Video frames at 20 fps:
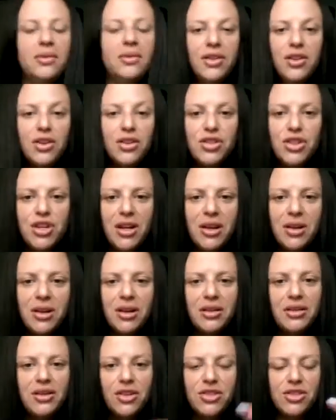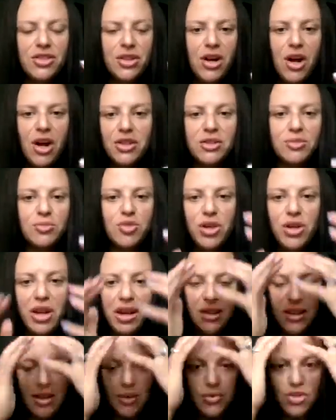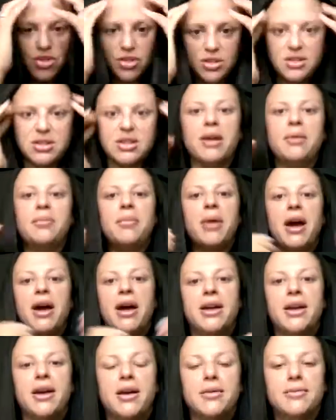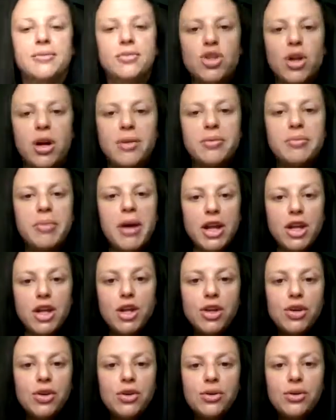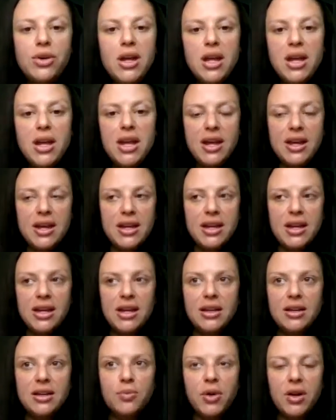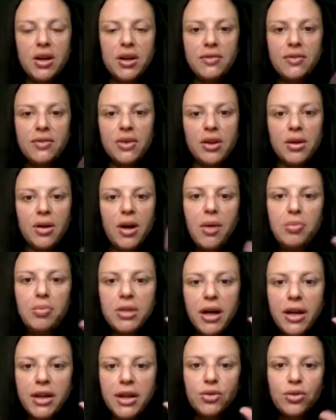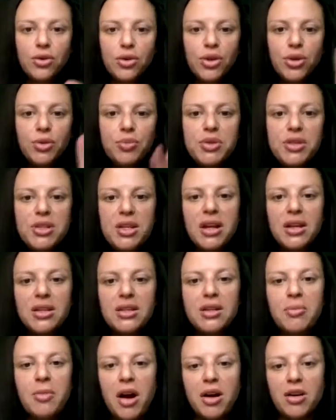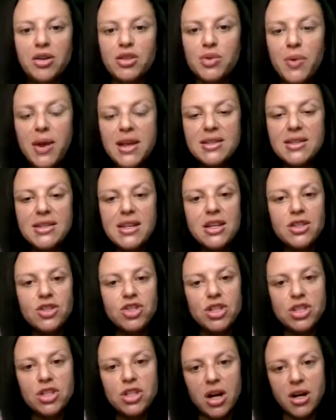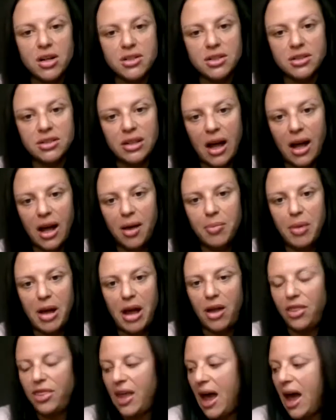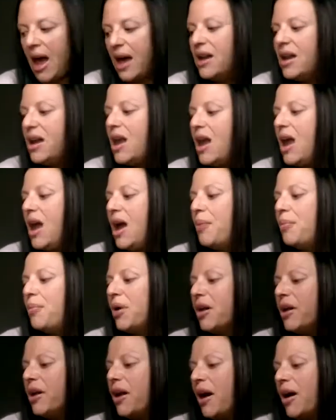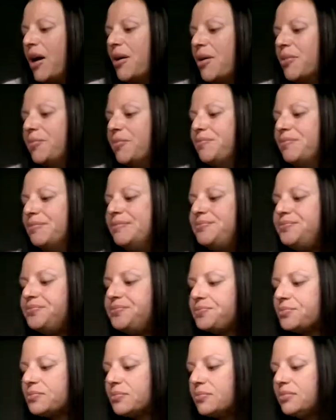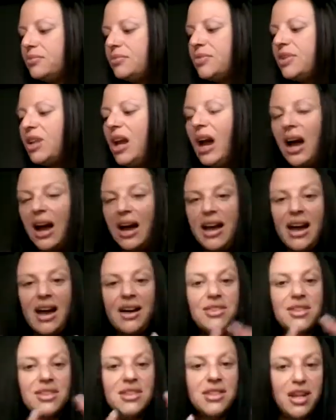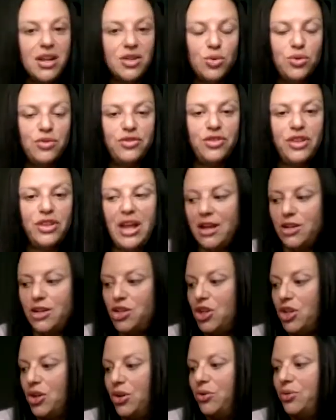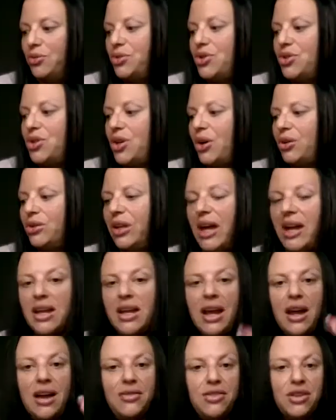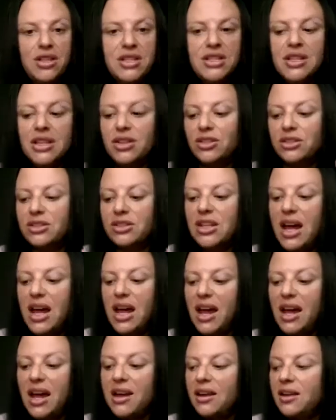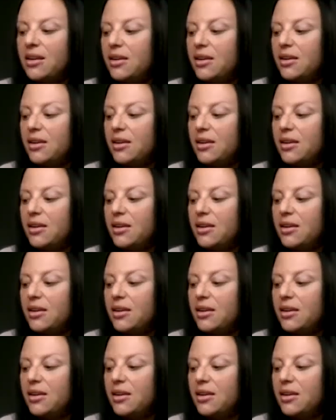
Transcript: there's an awesome training that was just done by Charmed by Hugh in one of the upline groups, Tamara Swayze, and she talked a lot about that. But I have a schedule for that too. So like every single day,